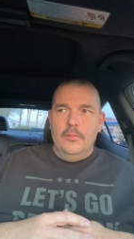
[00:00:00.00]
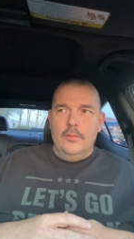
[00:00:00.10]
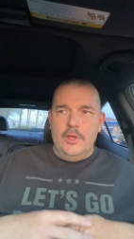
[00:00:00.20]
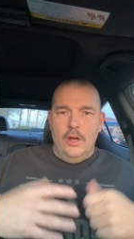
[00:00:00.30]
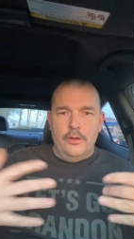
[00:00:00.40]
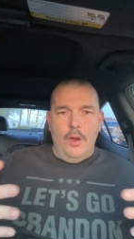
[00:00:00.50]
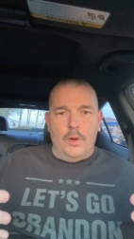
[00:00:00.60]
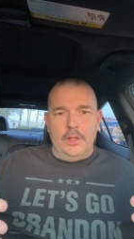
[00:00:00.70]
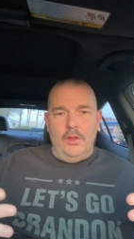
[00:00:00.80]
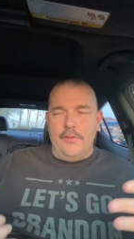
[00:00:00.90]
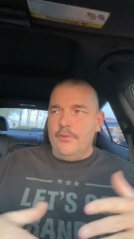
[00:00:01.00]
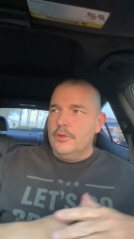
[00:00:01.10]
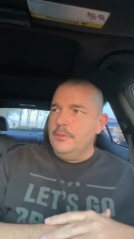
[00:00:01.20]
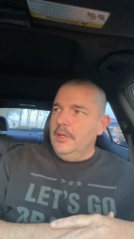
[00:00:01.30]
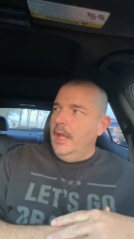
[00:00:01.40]
y'all know I work in law
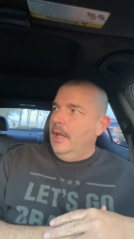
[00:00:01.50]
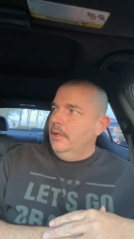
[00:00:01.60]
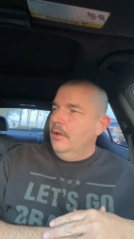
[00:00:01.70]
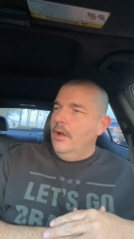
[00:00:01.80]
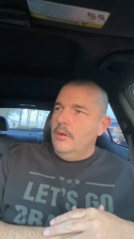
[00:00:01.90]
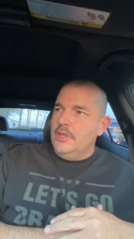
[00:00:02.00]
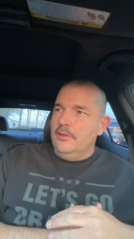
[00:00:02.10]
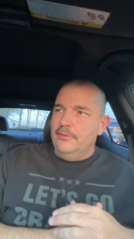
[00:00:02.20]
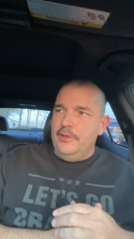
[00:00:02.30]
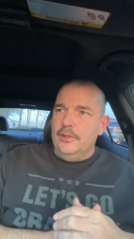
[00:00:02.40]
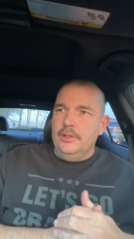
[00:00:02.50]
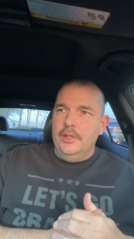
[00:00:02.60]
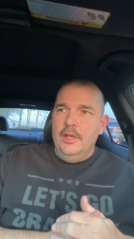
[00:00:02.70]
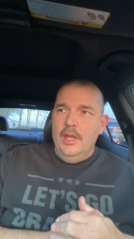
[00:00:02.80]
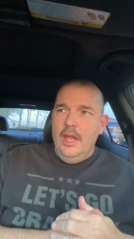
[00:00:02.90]
enforcement, and uh, I was out in the field,
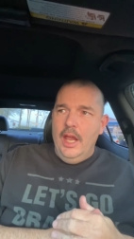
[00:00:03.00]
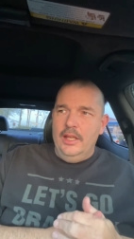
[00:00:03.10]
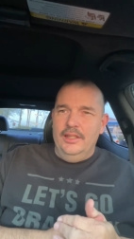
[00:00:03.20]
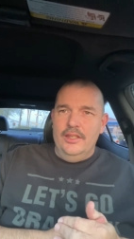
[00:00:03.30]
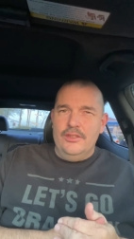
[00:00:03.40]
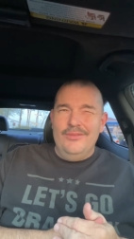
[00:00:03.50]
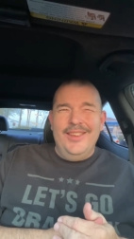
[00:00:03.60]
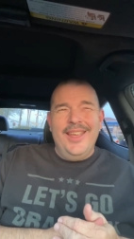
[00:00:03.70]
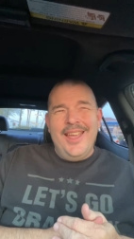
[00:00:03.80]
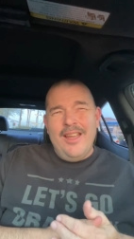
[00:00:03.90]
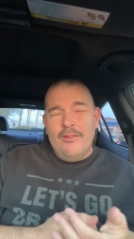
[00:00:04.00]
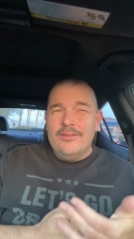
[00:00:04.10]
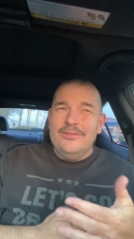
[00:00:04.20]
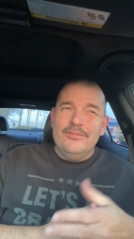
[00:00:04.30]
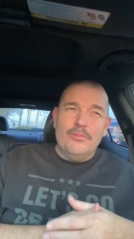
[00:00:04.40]
and this eh,
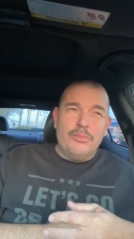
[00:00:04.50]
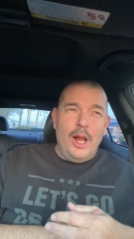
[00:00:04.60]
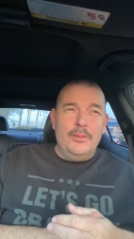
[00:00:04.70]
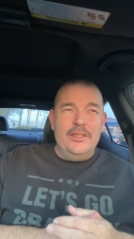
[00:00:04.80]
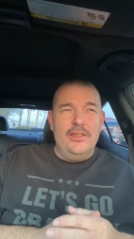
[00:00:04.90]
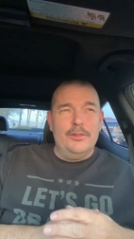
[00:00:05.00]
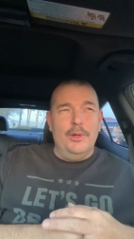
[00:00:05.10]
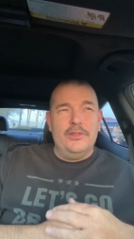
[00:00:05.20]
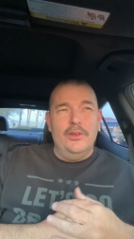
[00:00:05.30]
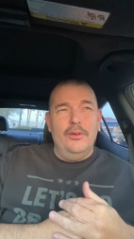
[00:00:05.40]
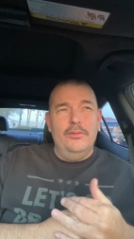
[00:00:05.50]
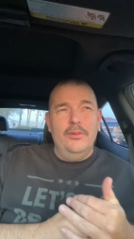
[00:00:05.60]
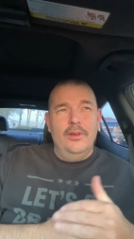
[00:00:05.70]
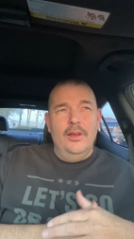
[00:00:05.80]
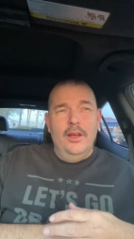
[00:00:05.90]
probably six months ago,
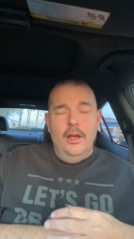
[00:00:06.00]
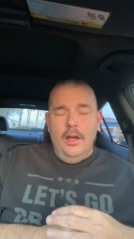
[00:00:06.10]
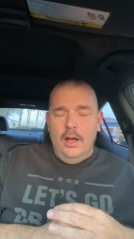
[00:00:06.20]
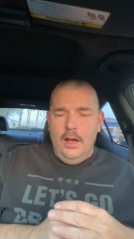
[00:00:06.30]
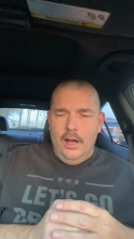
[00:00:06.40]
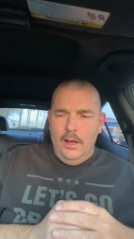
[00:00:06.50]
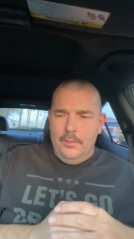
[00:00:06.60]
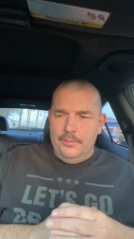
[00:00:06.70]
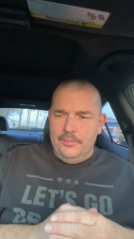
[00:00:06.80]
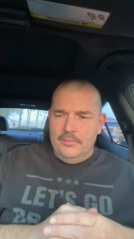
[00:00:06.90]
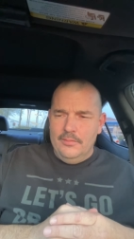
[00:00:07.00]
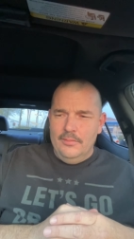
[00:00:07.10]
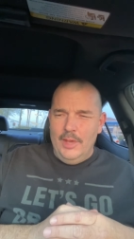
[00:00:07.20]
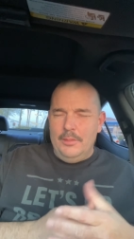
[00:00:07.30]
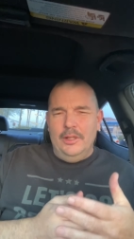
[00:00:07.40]
um,
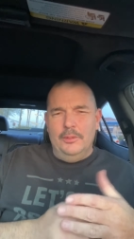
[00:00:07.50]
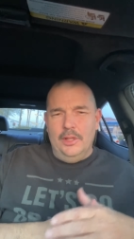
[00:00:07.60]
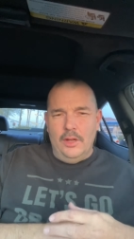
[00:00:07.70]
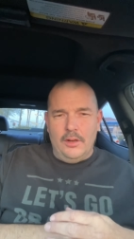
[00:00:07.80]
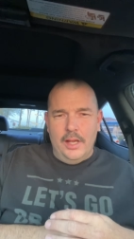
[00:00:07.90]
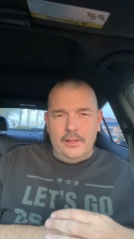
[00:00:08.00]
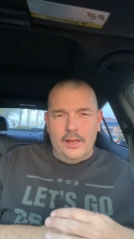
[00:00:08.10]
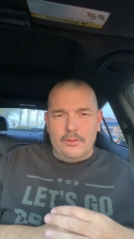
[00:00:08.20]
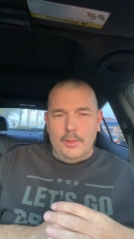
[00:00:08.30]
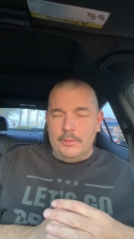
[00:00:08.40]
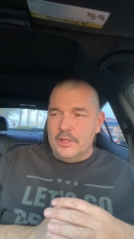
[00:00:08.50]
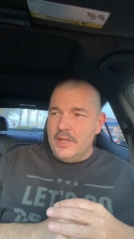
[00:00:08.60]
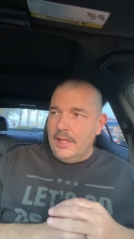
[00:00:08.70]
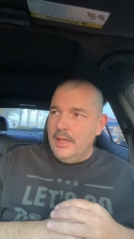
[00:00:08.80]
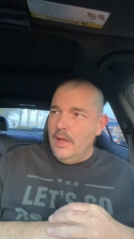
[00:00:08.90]
maybe a little bit longer. I, I, don't remember
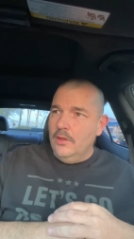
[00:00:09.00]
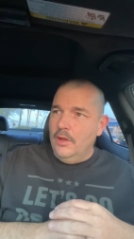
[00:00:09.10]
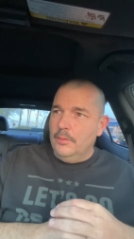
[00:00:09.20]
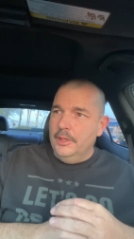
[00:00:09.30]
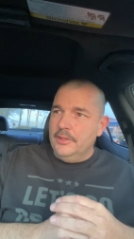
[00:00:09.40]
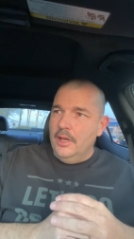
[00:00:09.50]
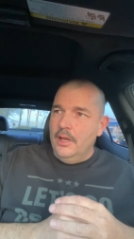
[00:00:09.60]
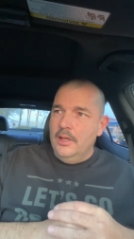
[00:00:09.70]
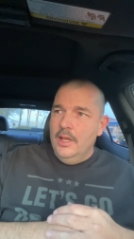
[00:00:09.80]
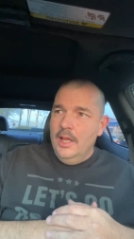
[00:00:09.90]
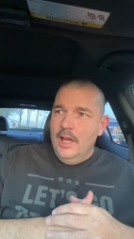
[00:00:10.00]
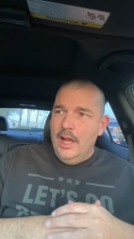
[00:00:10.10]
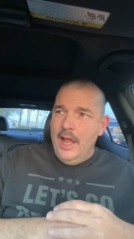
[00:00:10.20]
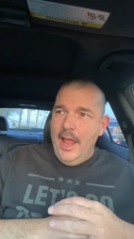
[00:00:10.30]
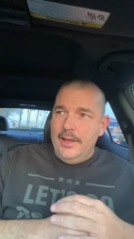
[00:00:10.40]
exactly how long, but
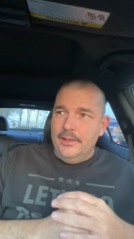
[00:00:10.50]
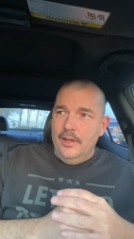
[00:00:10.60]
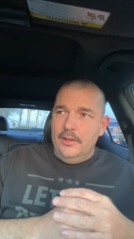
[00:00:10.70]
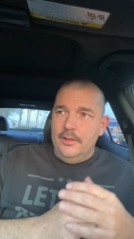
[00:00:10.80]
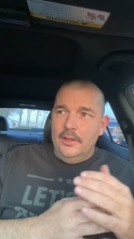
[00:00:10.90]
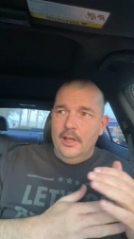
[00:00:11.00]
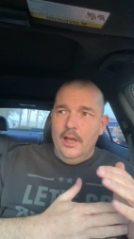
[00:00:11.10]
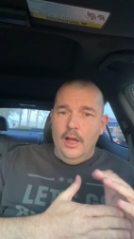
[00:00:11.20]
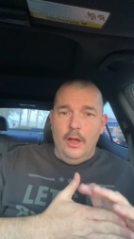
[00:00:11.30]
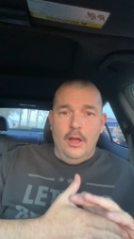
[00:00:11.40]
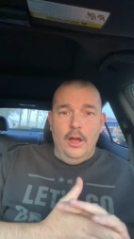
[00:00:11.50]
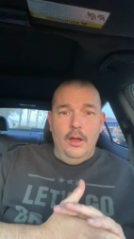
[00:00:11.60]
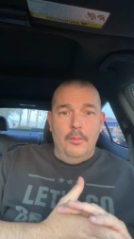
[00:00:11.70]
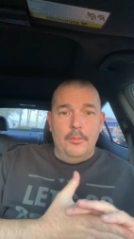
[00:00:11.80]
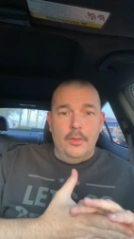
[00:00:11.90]
uh, I had a, a, a